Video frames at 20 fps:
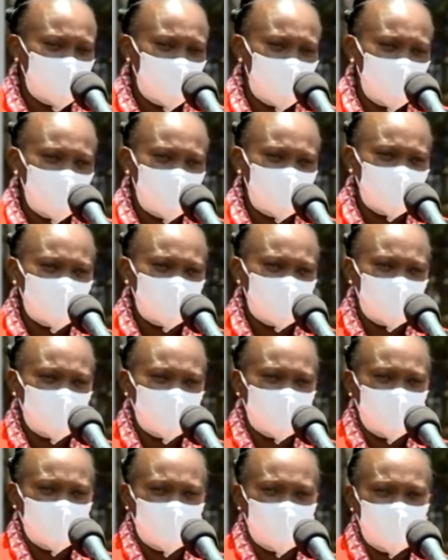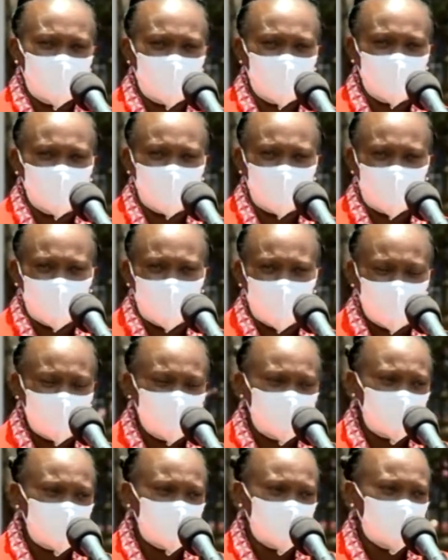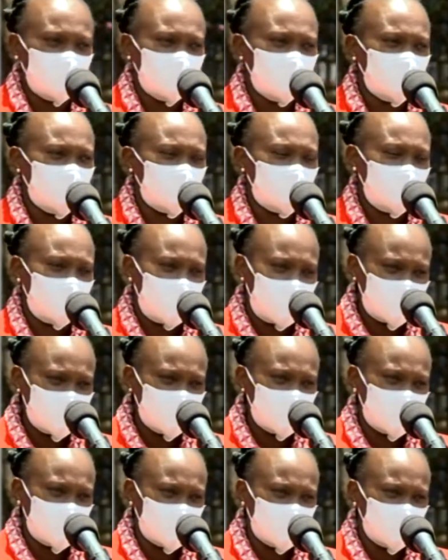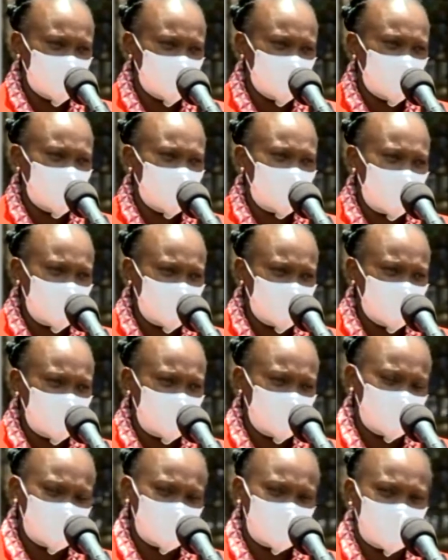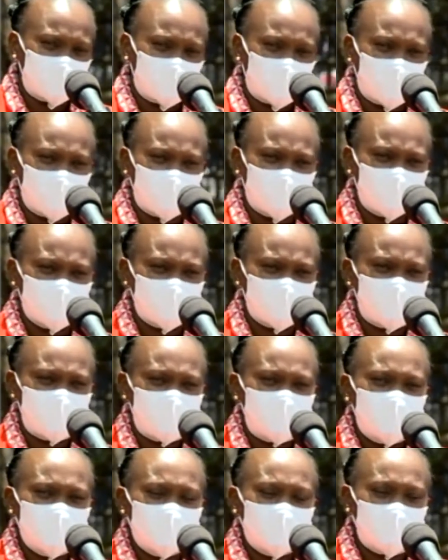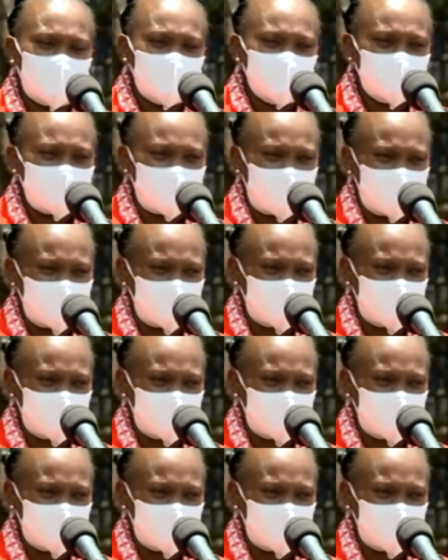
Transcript: at home or in the hospital for non-COVID or non-emergency care, please